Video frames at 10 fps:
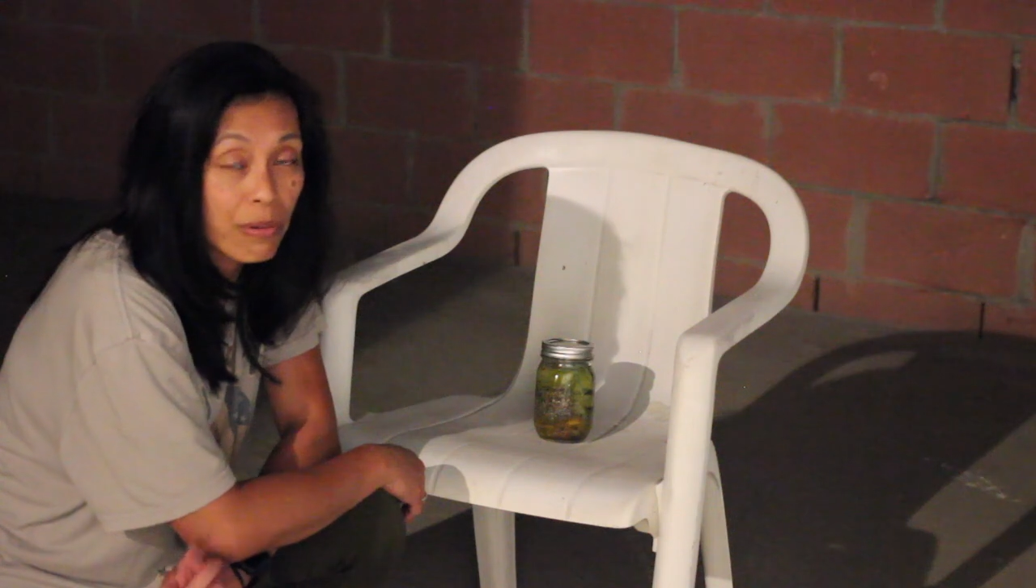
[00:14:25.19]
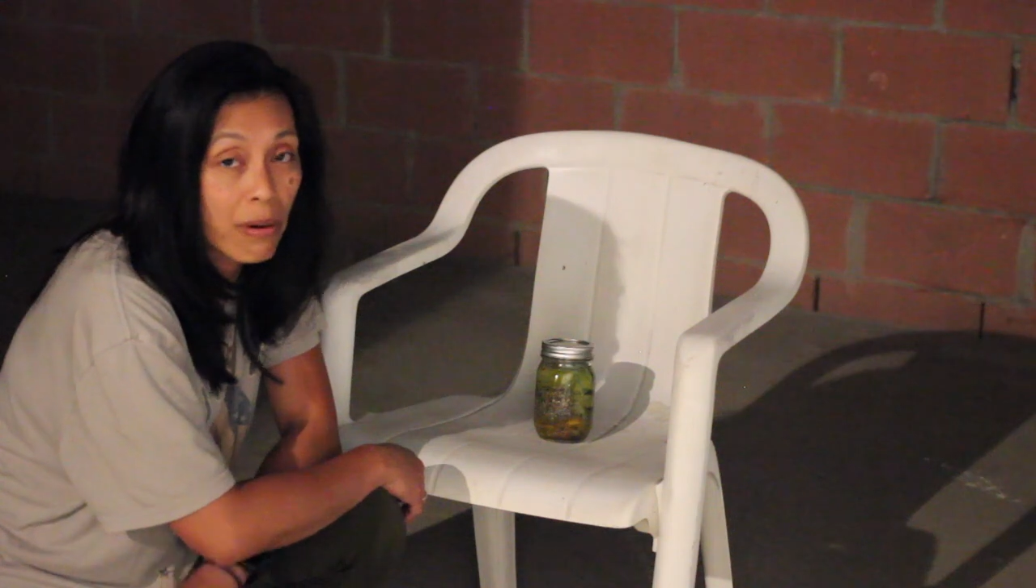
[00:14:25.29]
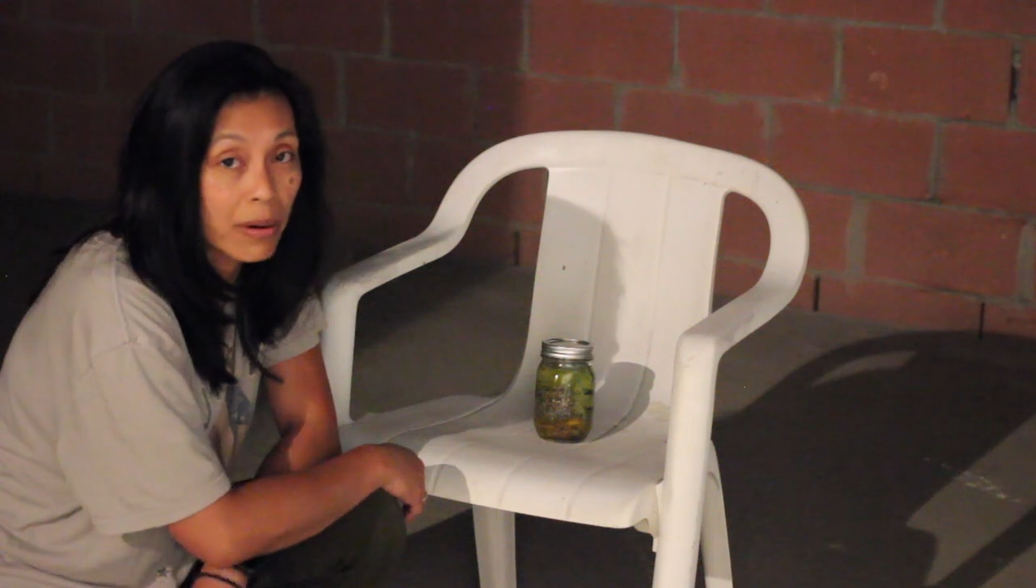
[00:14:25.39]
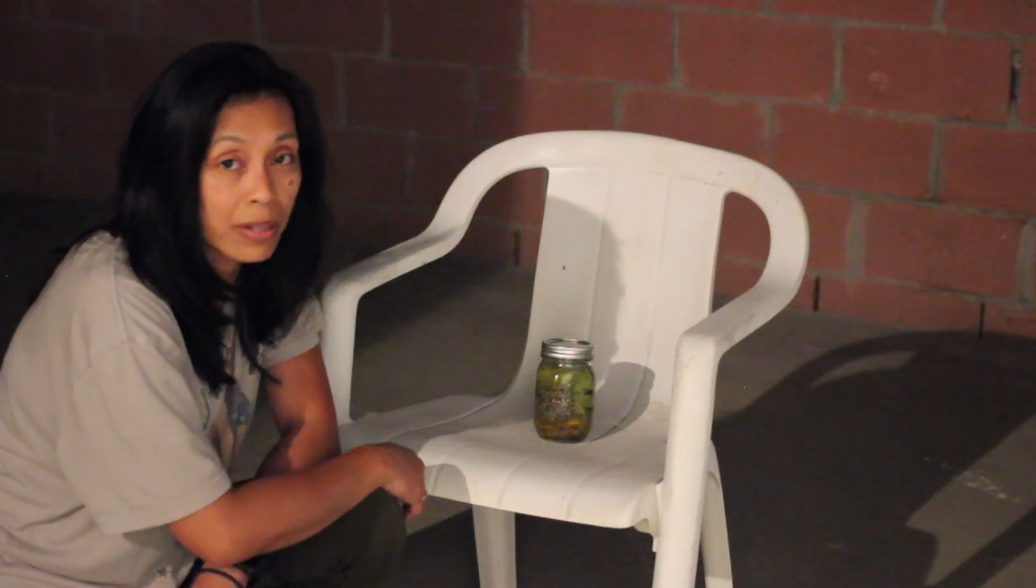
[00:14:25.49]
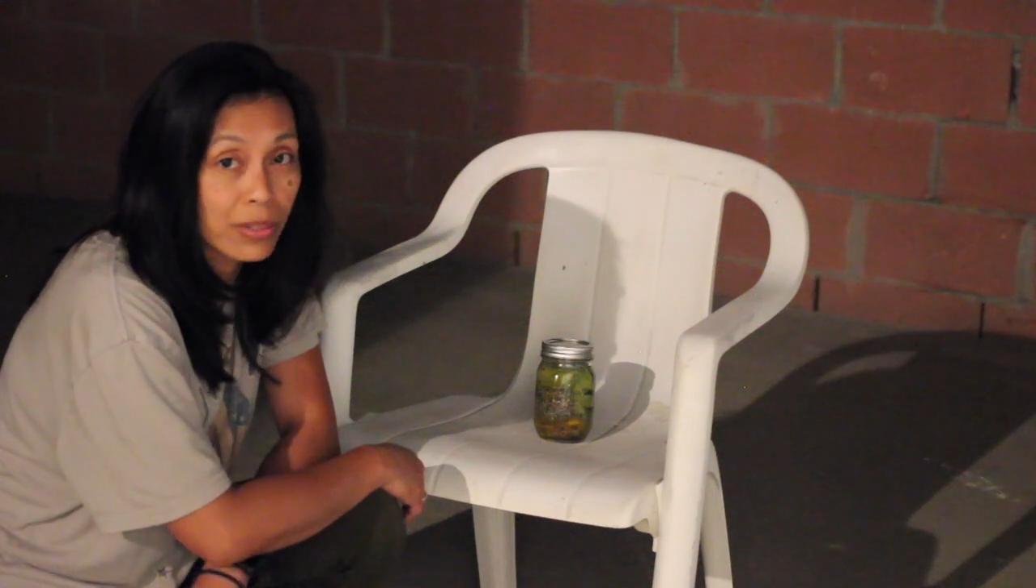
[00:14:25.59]

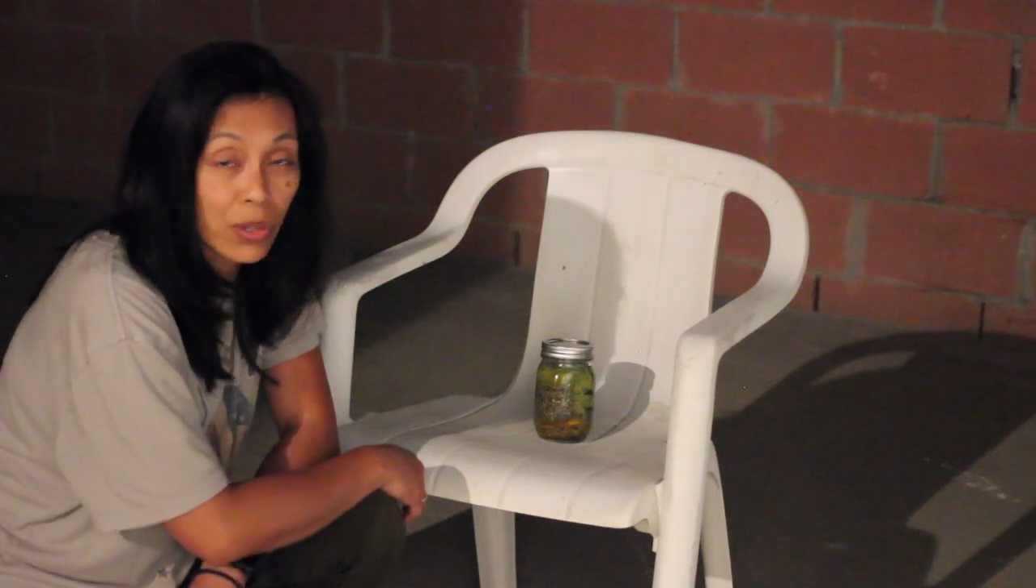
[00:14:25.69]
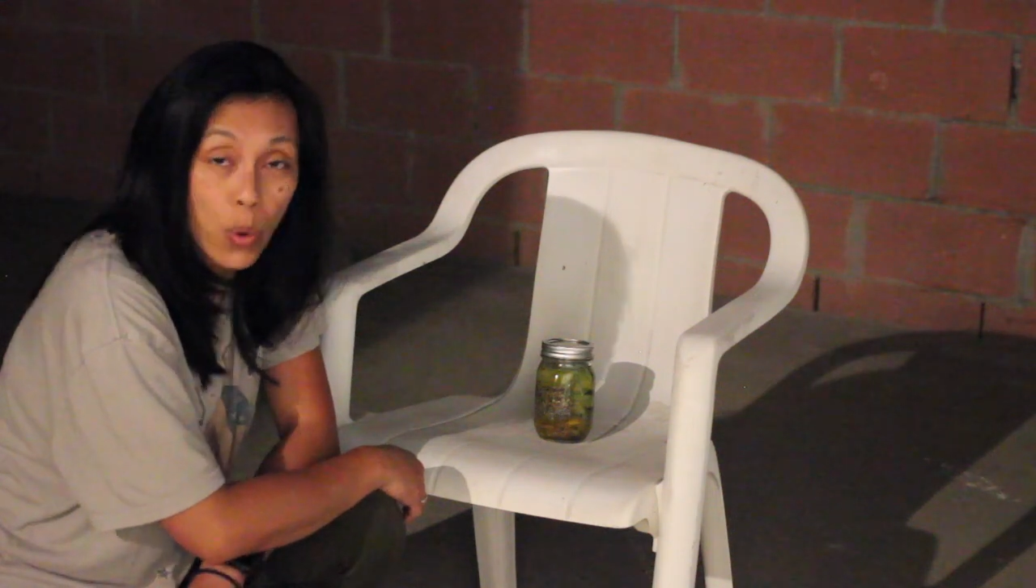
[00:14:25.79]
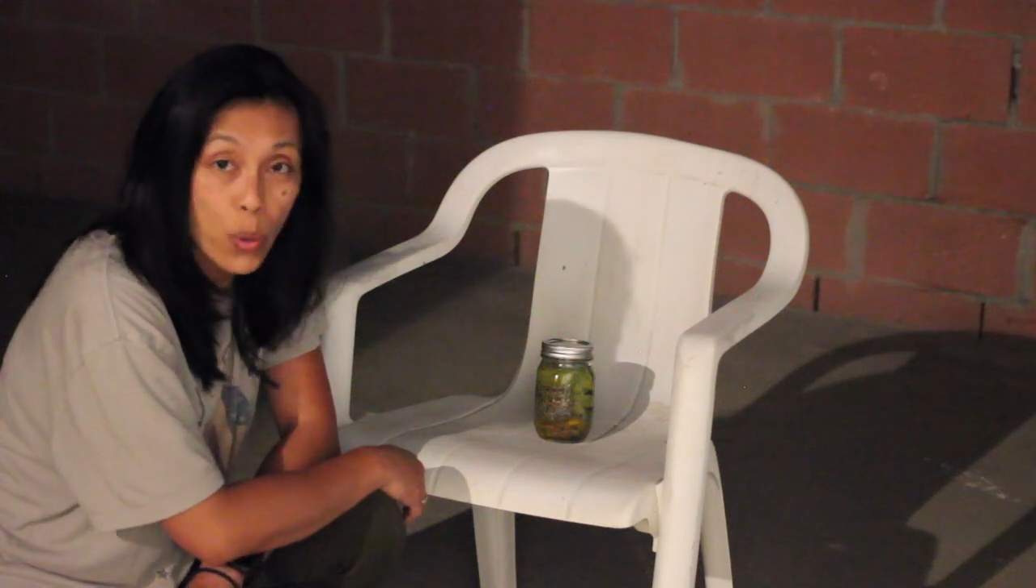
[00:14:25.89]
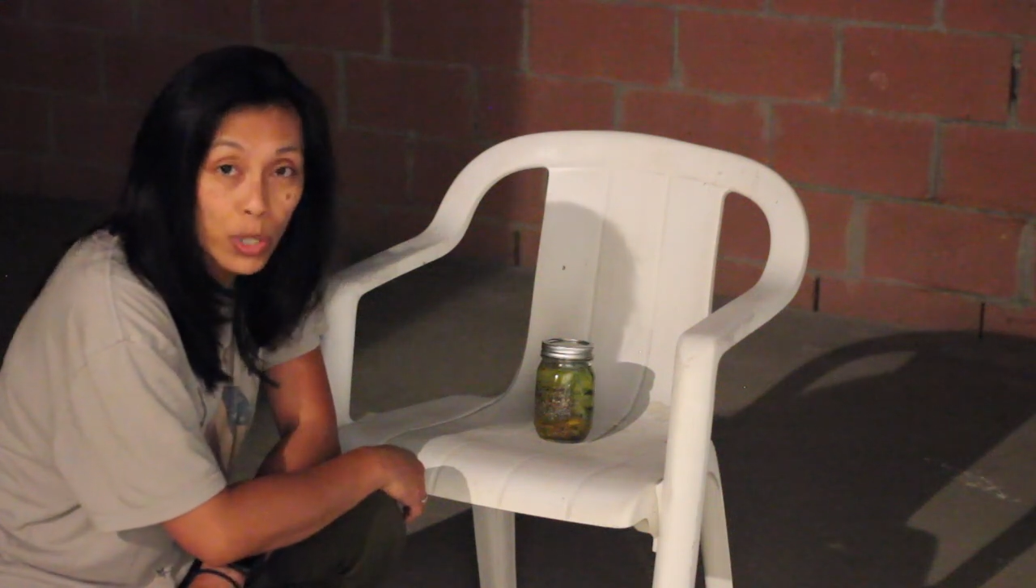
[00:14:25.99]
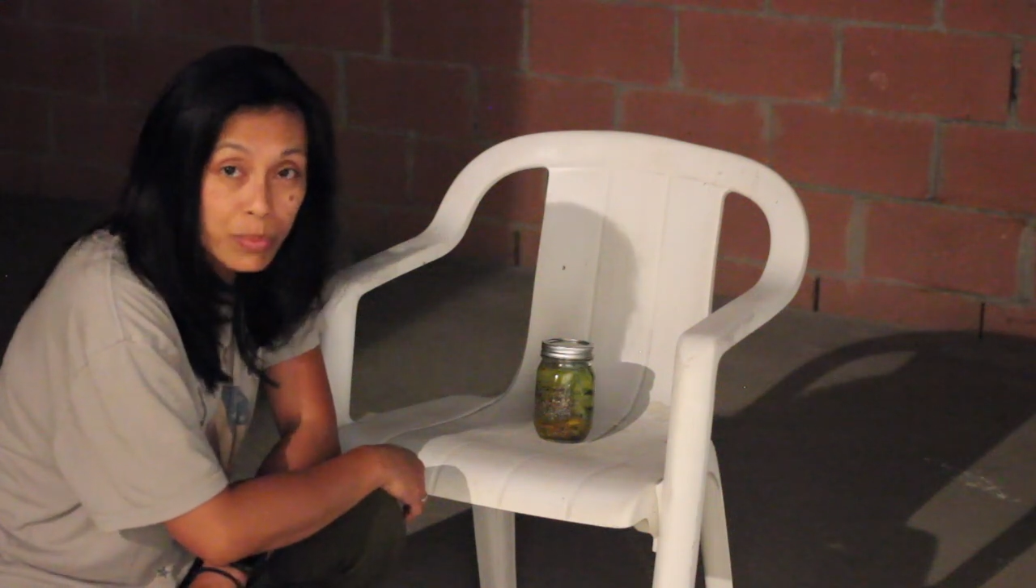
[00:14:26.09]
regarding the
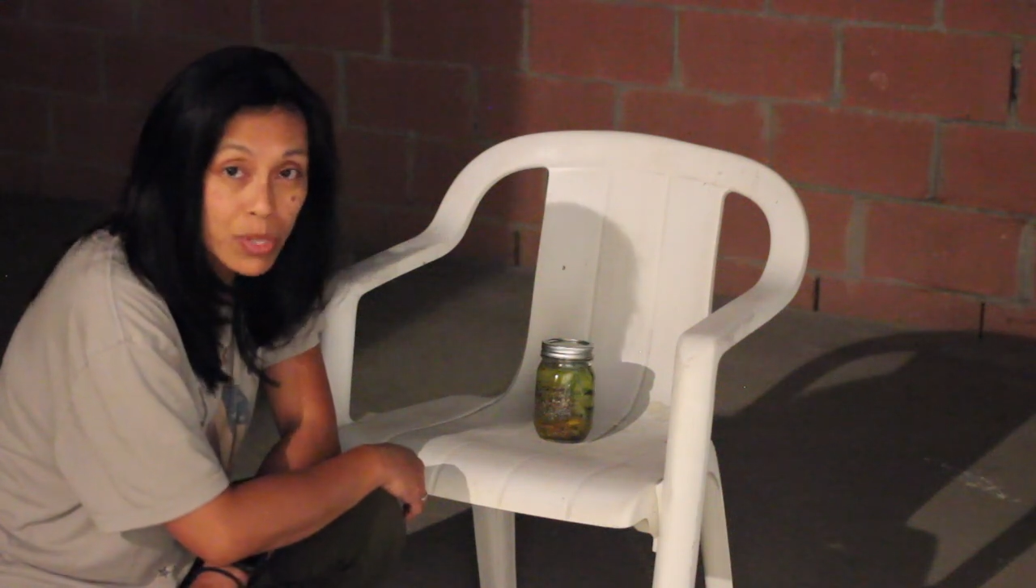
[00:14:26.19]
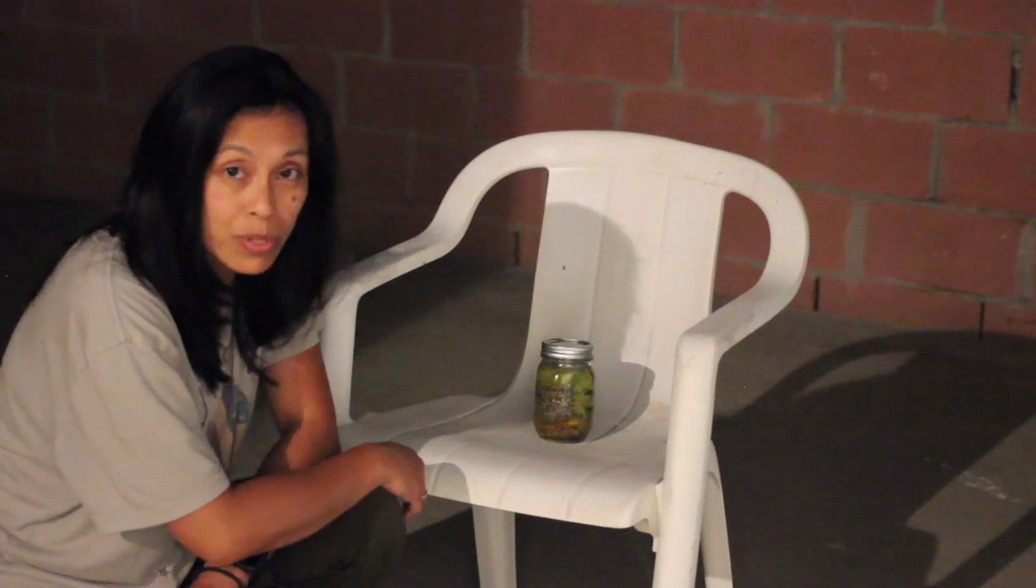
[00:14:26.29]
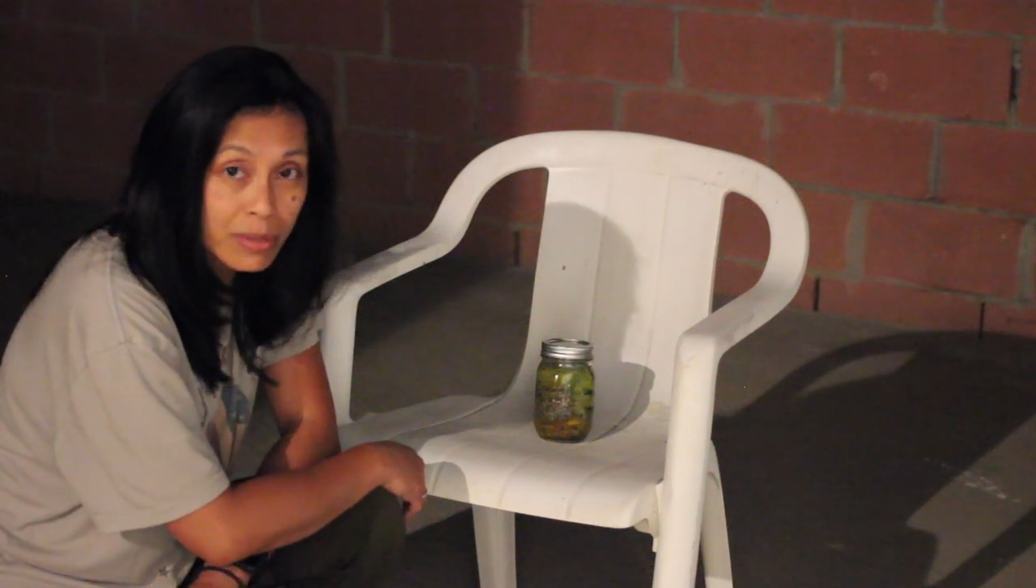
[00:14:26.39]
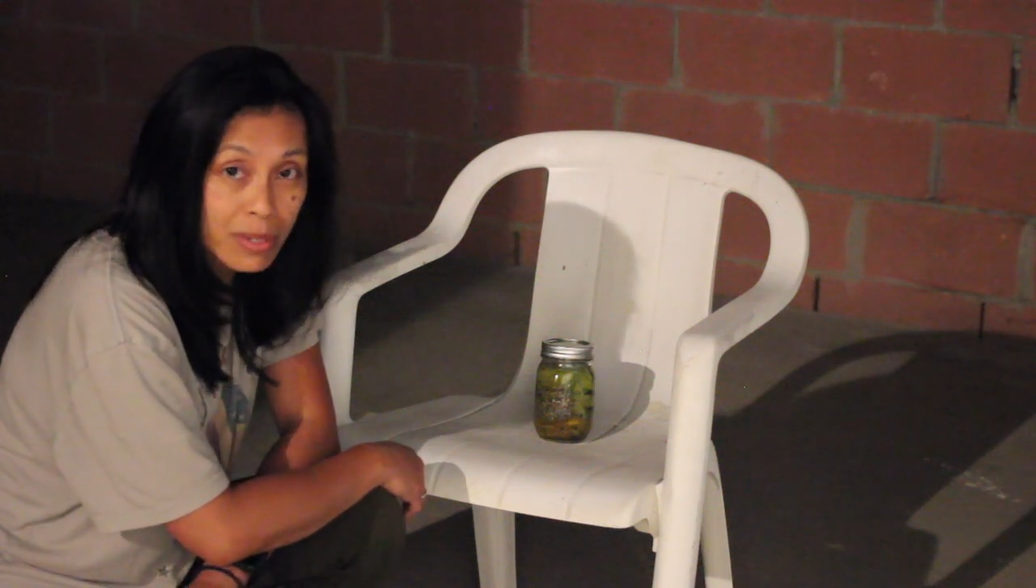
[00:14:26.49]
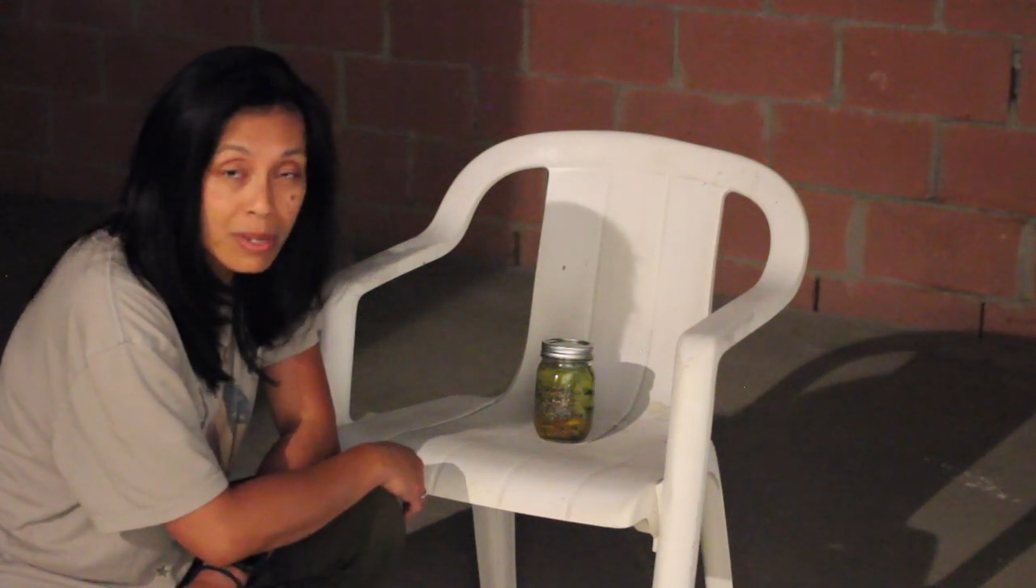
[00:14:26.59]
corn
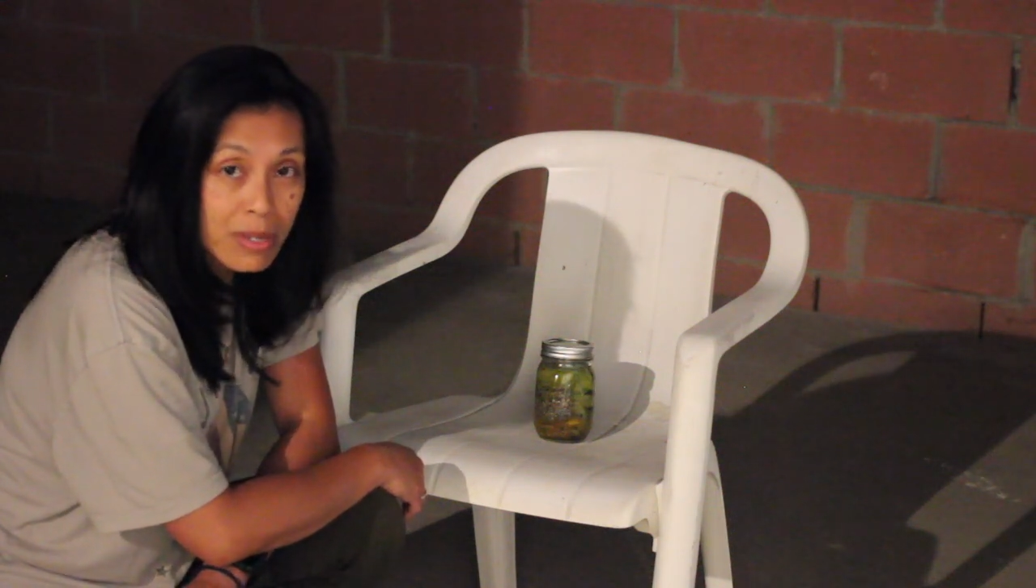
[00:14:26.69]
moon,